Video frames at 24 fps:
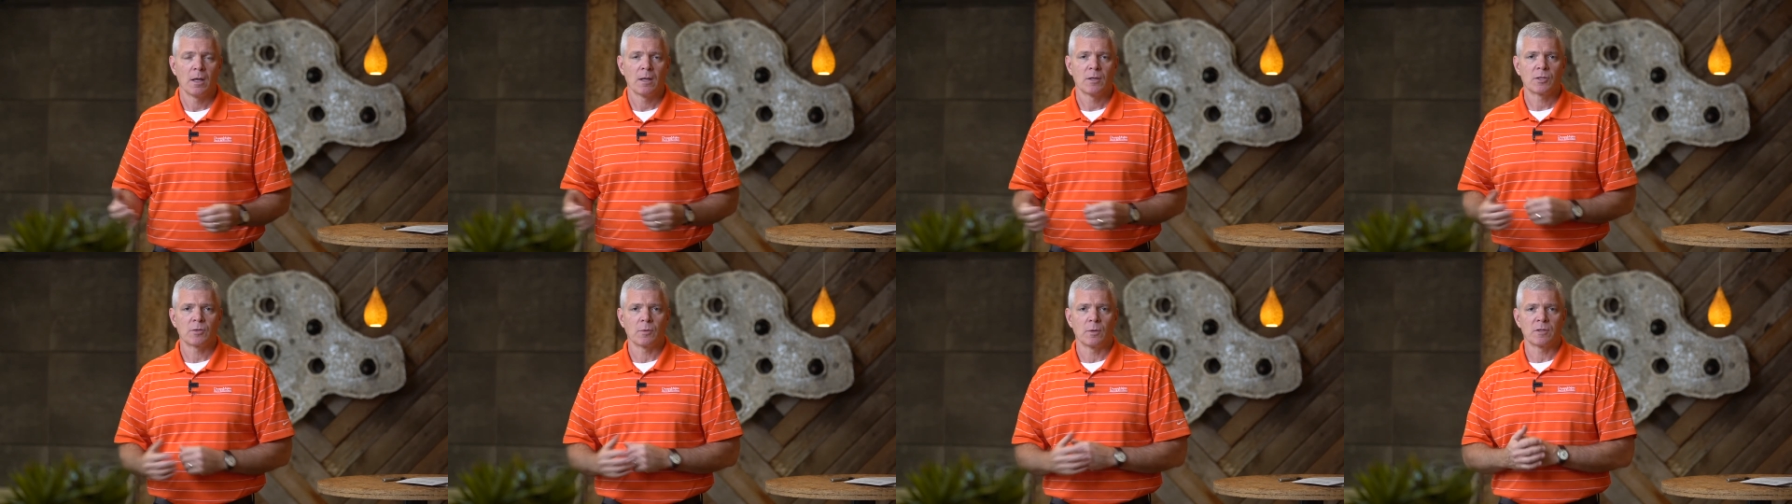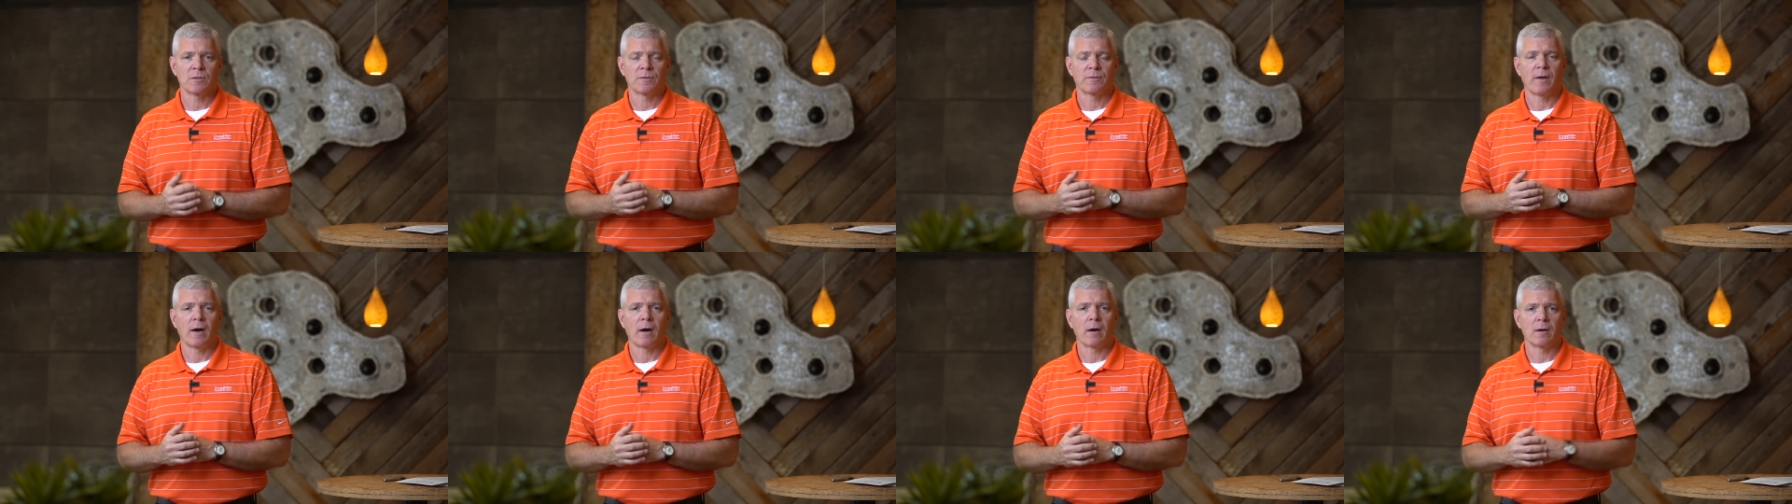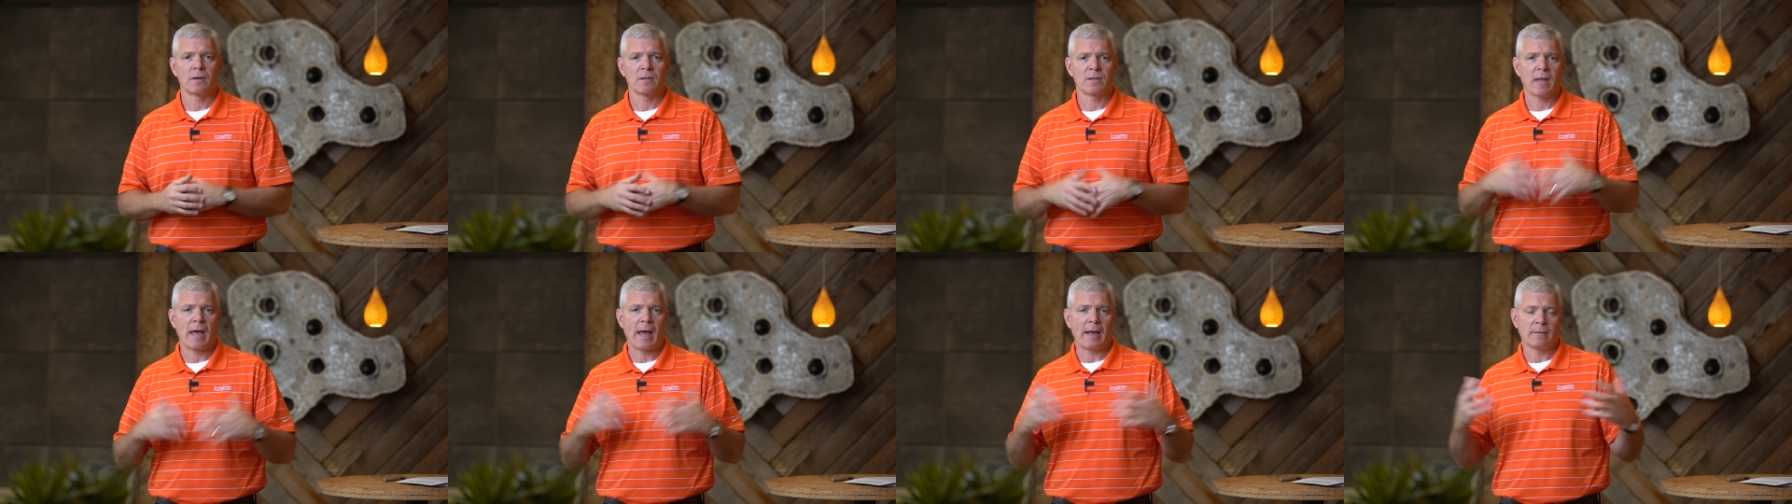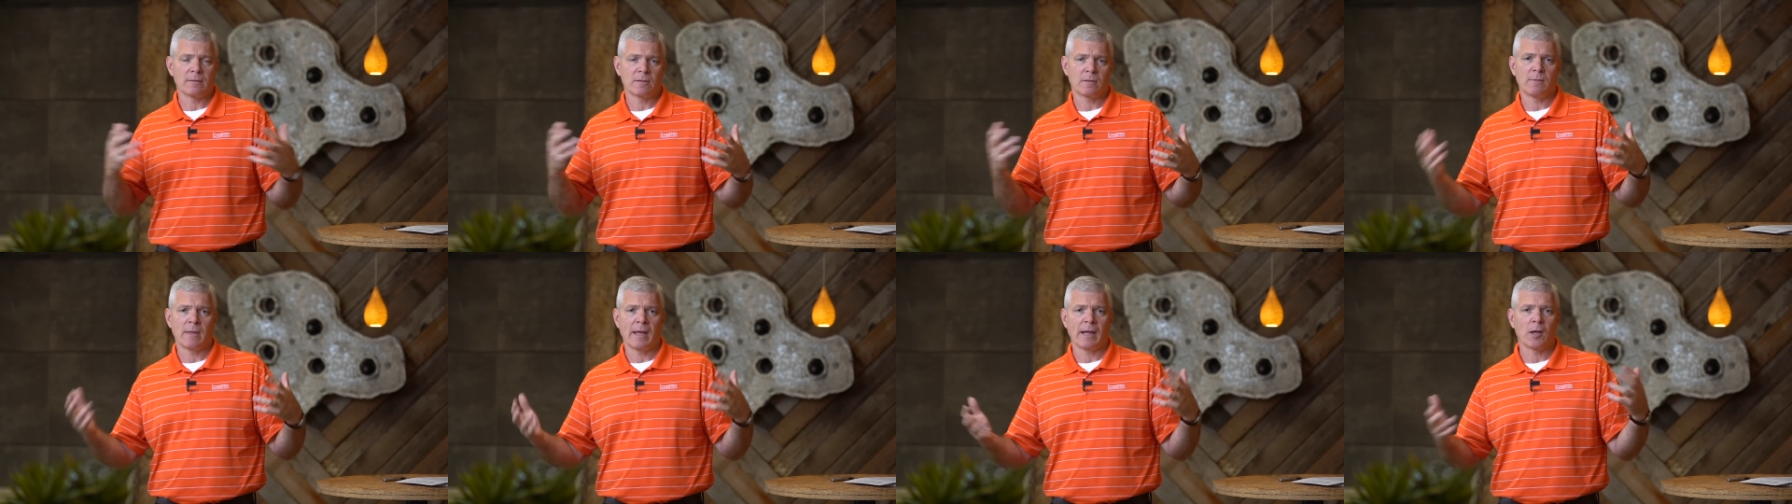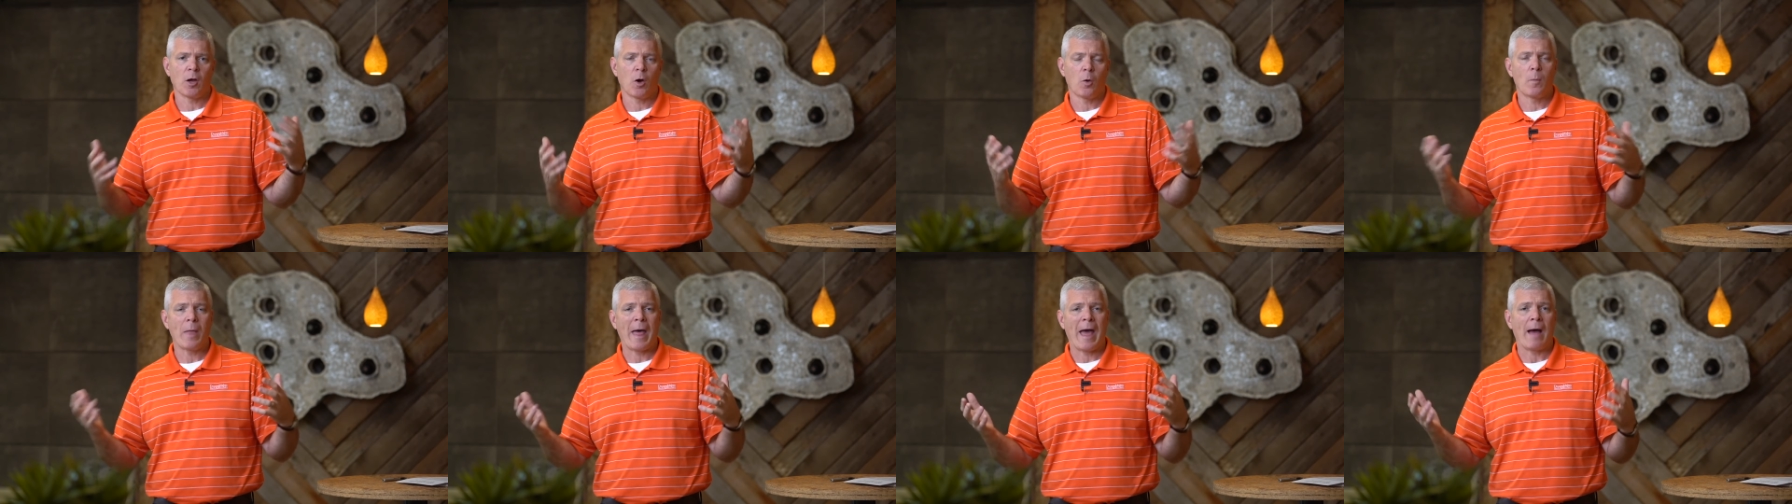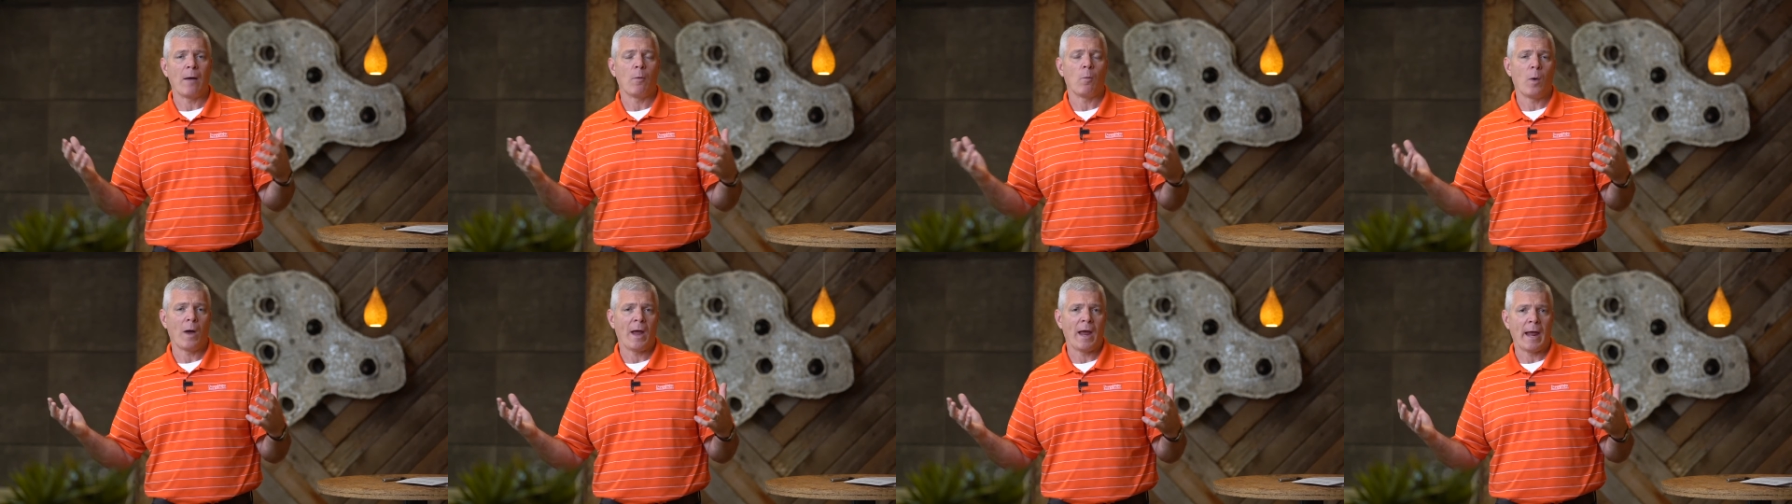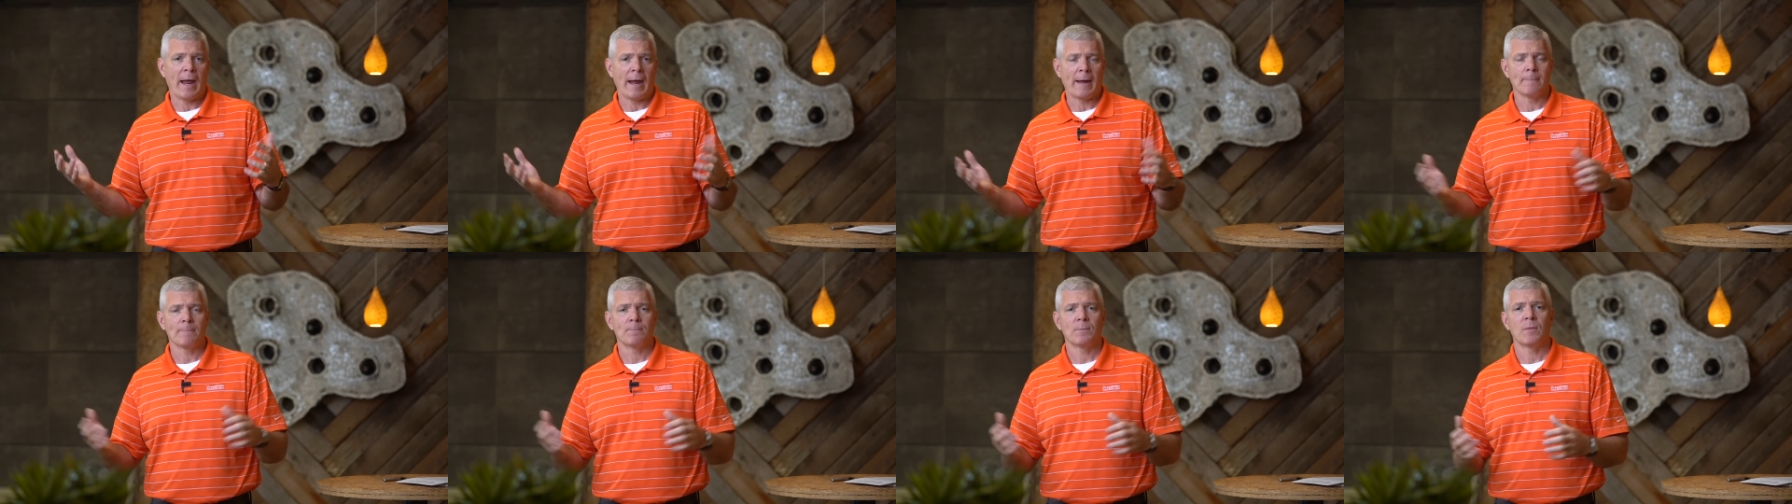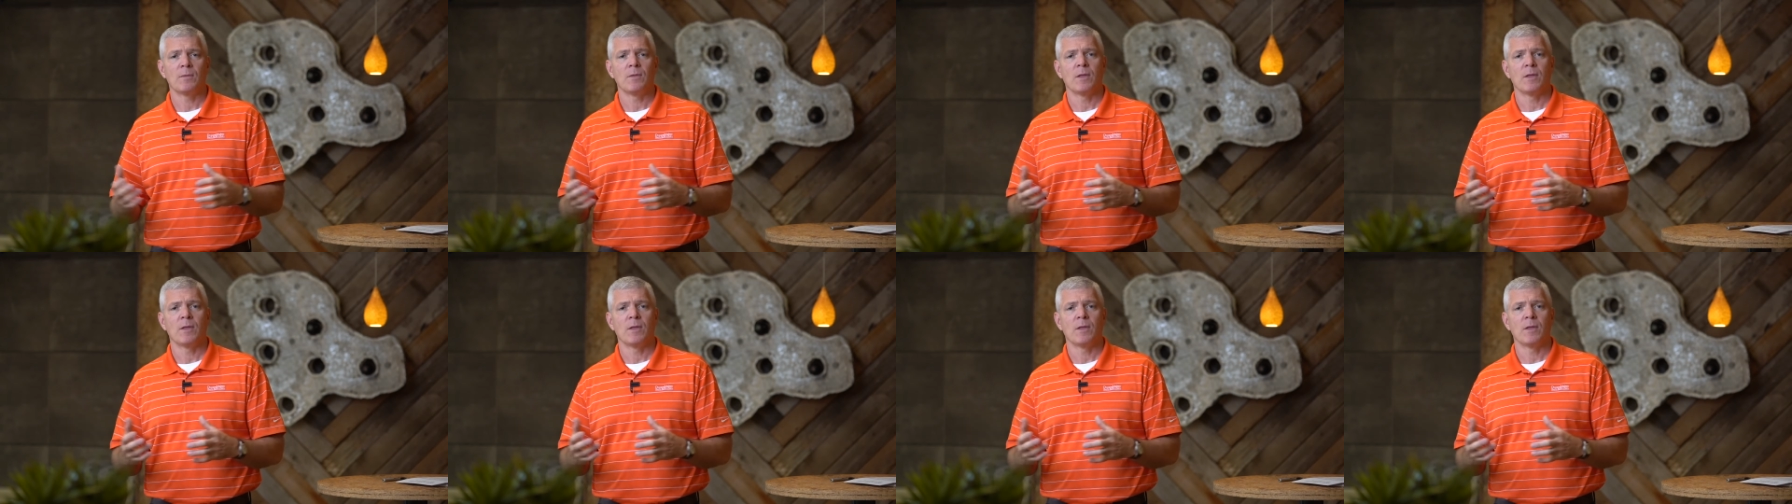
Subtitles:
So as far as that, they go that way.